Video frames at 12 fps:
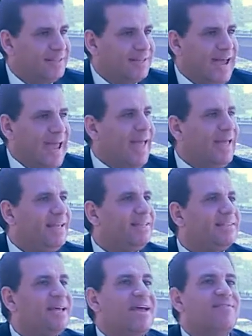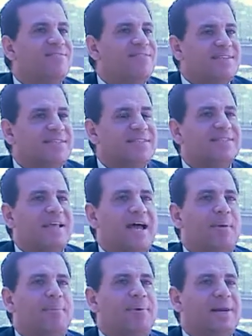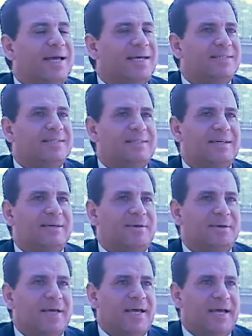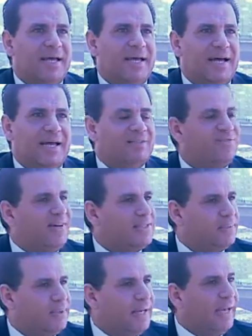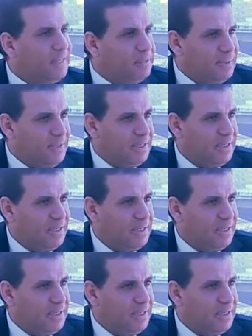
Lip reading: and this is a blind invisible enemy.